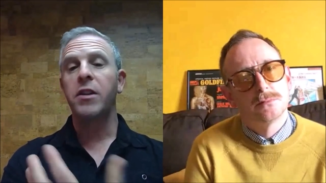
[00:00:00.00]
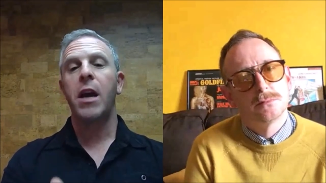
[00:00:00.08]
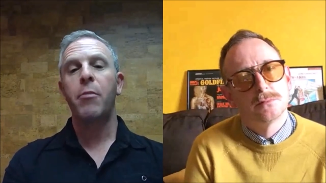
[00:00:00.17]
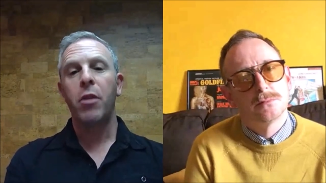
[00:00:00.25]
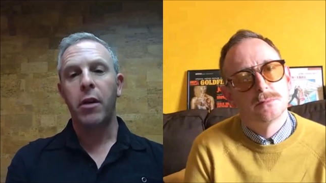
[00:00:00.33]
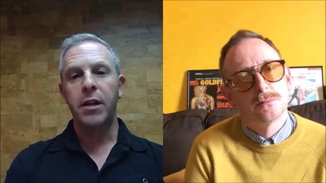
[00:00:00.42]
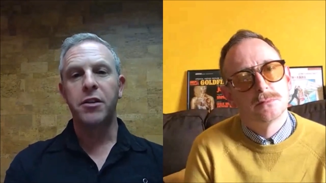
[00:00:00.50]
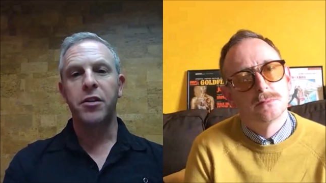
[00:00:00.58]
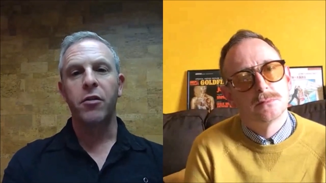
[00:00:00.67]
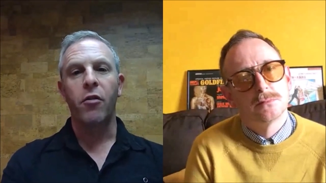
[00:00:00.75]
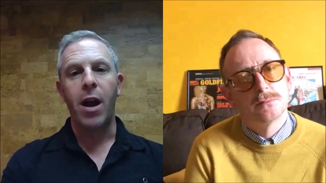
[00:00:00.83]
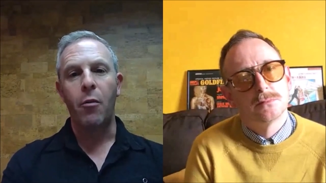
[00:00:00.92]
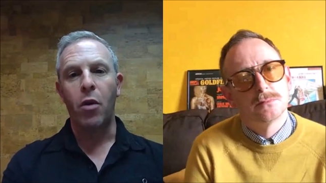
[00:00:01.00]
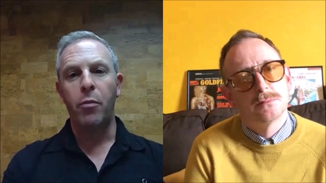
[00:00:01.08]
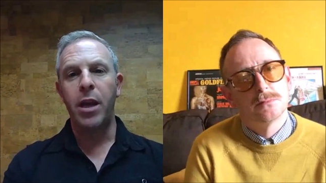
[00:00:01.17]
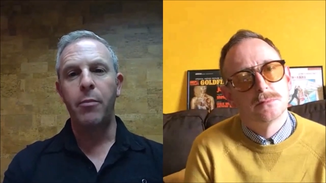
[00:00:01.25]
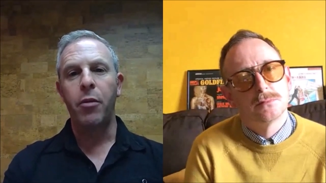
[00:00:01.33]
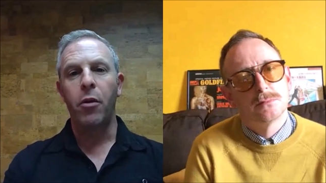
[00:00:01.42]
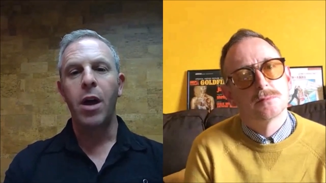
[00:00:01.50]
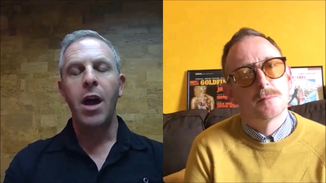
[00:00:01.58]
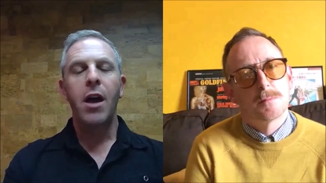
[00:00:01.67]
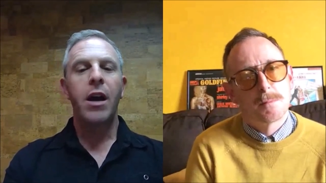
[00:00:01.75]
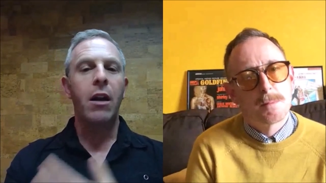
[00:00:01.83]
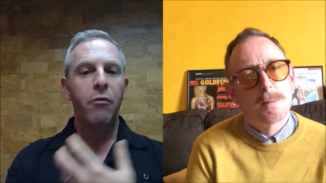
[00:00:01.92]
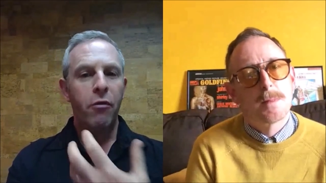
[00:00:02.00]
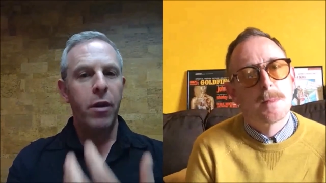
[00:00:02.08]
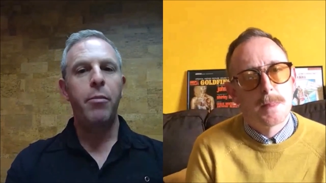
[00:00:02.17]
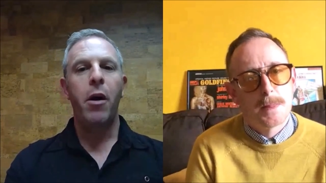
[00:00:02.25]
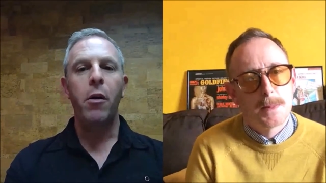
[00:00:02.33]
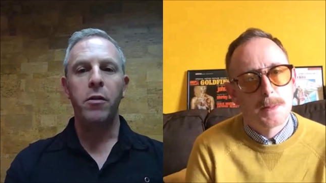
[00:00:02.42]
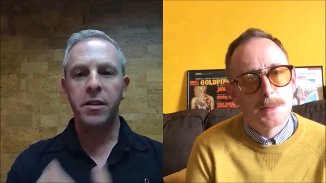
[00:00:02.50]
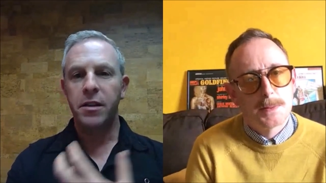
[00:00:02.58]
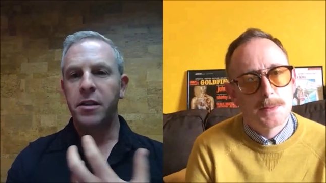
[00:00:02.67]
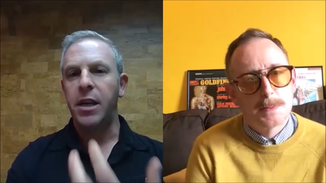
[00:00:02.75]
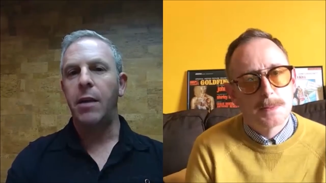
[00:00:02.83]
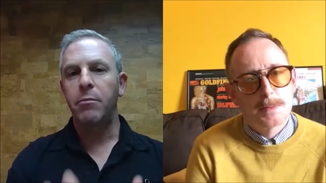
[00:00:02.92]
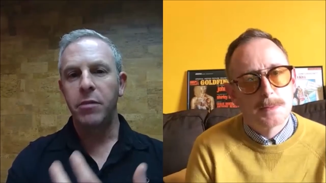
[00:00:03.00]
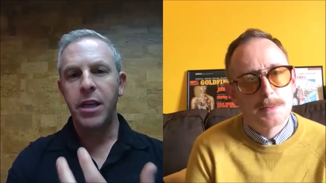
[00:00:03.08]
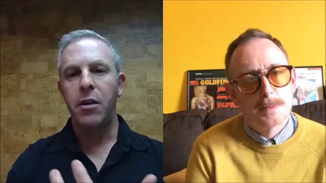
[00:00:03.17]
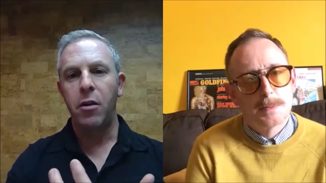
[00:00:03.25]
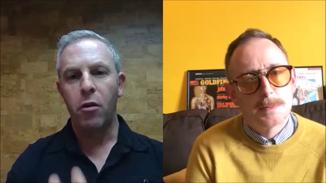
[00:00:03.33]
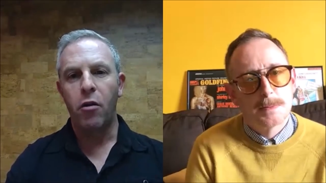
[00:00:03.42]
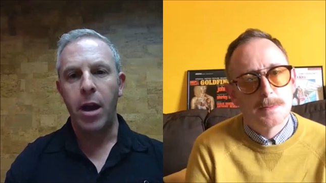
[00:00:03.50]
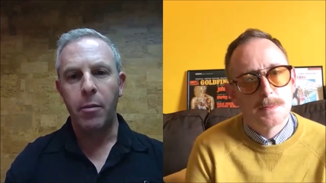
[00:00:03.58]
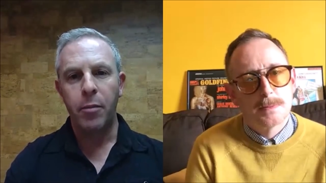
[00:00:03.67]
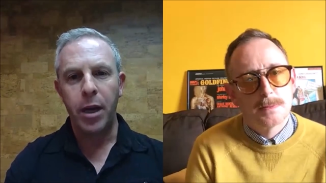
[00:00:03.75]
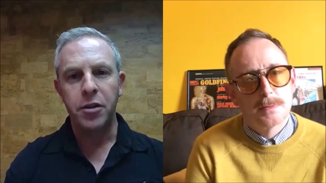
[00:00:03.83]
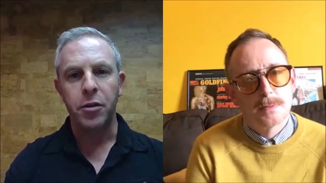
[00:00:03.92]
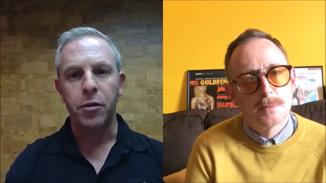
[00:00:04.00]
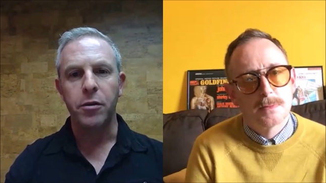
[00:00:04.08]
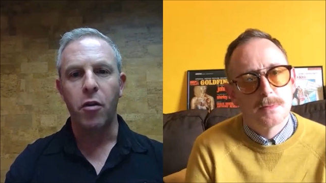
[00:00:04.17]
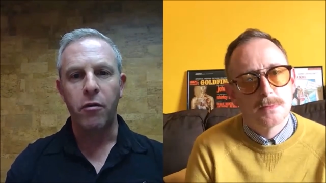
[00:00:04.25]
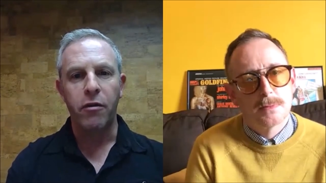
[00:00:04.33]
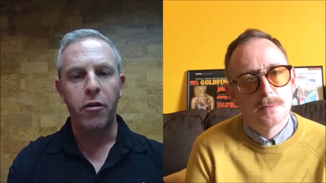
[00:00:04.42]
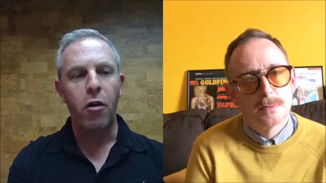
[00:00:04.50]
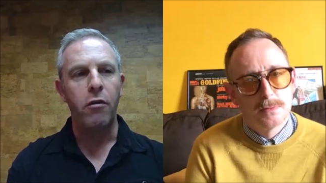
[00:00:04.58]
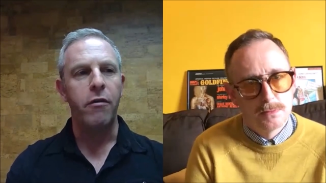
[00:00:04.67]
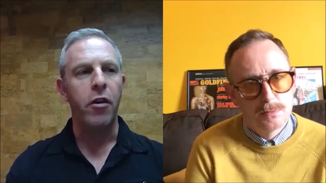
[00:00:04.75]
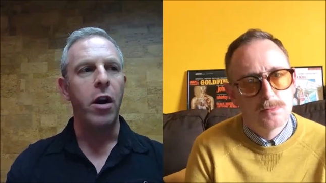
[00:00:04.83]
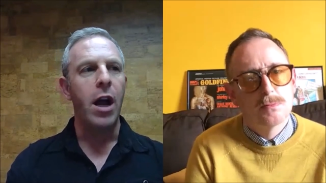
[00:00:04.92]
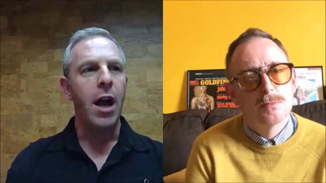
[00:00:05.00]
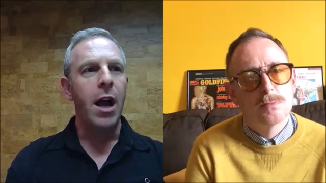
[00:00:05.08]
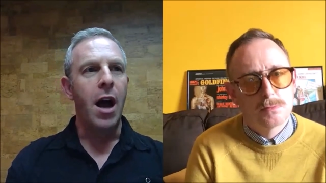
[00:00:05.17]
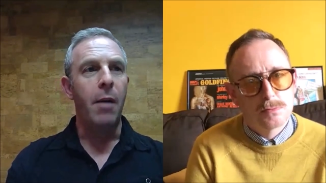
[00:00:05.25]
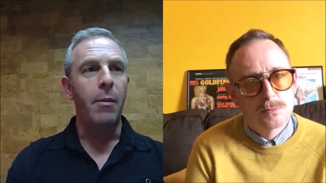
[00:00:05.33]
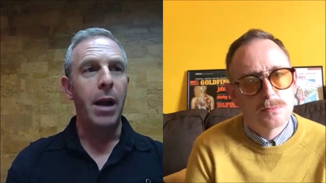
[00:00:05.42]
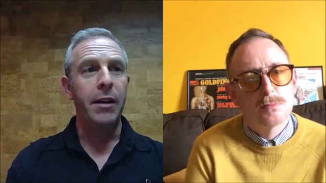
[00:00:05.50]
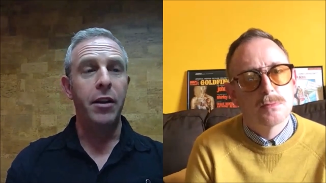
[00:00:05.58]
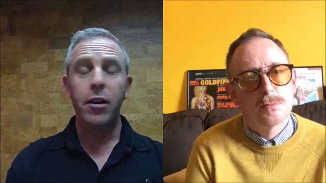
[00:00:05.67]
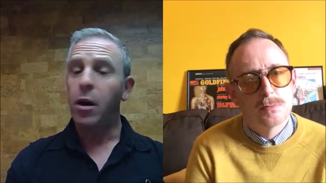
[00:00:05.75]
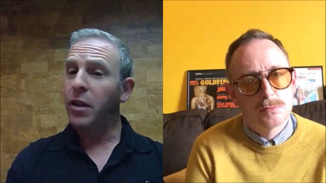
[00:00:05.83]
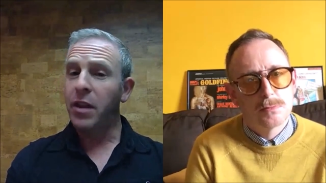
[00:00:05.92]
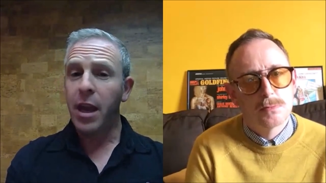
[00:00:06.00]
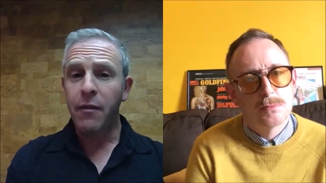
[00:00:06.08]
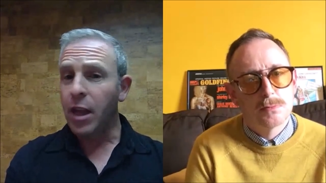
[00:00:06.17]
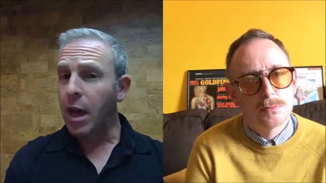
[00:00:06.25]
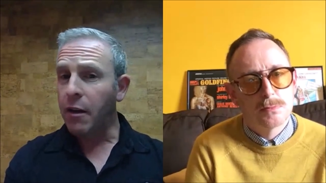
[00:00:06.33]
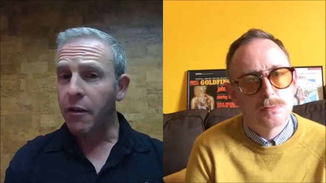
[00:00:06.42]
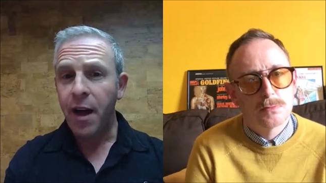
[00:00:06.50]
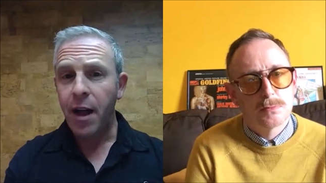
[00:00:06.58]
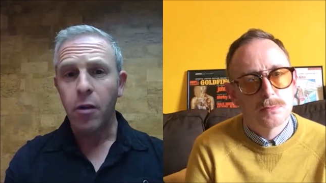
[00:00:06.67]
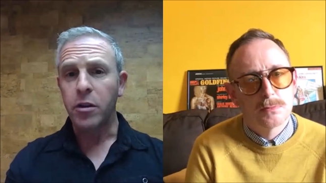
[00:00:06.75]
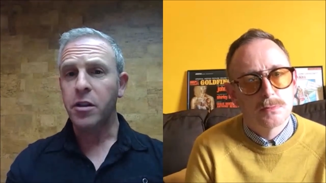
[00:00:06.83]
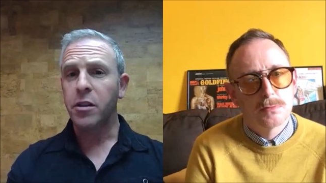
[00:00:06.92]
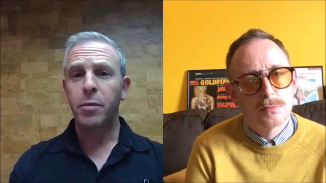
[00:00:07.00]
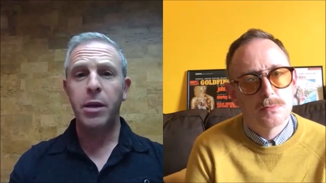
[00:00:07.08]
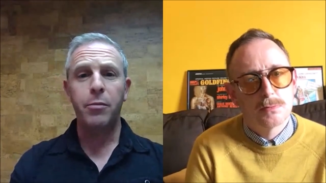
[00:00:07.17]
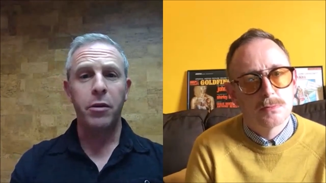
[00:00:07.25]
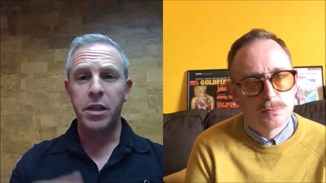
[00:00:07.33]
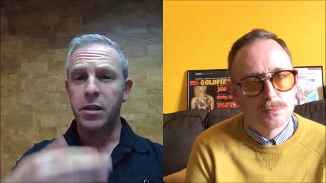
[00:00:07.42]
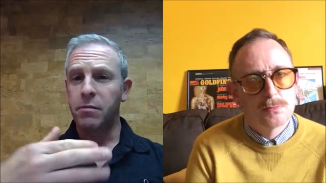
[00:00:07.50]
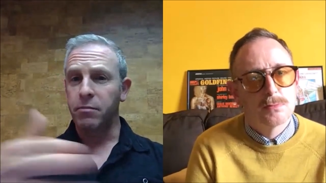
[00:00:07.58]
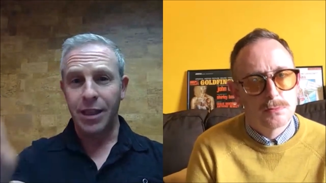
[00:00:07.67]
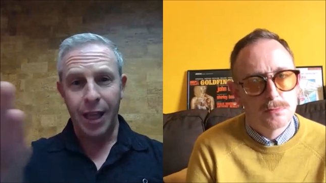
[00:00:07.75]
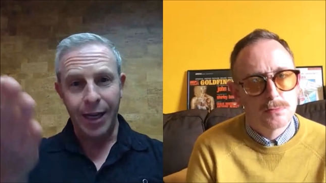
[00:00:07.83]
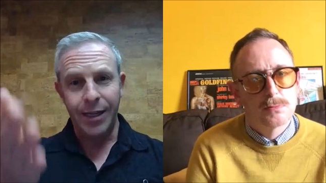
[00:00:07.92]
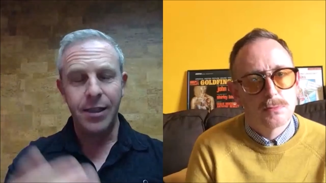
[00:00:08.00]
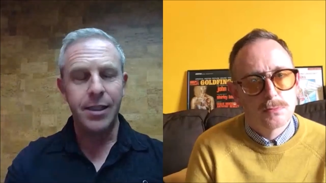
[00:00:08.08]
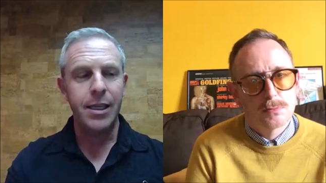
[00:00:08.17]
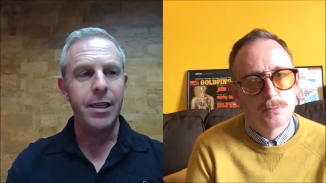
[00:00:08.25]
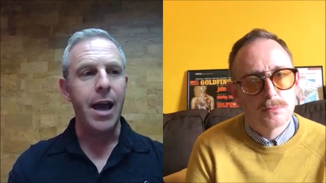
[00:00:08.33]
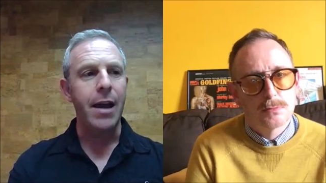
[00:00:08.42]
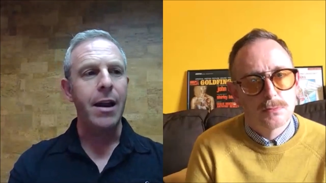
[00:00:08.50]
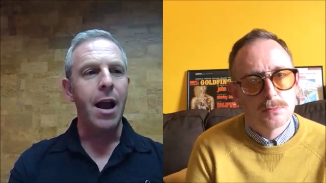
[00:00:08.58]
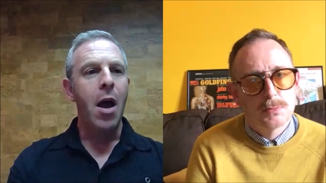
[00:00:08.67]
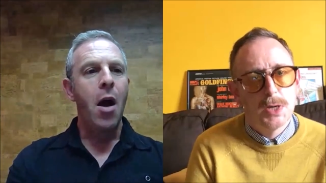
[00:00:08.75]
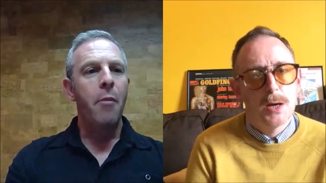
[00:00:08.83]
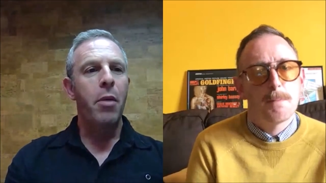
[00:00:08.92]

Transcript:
Speaker 1: for example, on Instagram, when people kind of repost the same Daniel Craig pictures over and over. Um, and you know what? They have a lot of followers because people just like to see that.